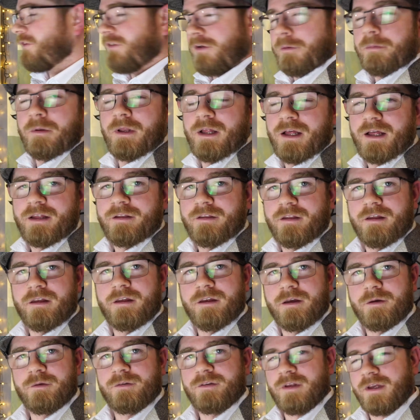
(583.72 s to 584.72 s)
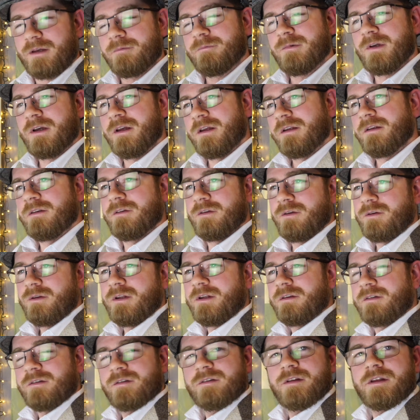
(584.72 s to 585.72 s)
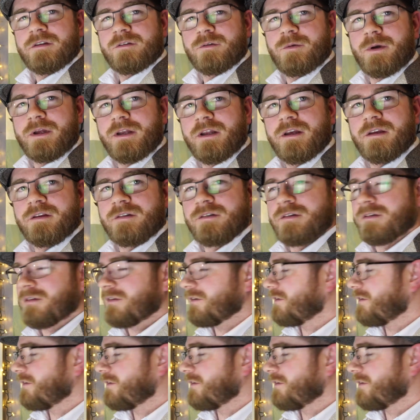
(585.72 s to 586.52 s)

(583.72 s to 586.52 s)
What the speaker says: couple I had, I was like, you know, that's quite nice.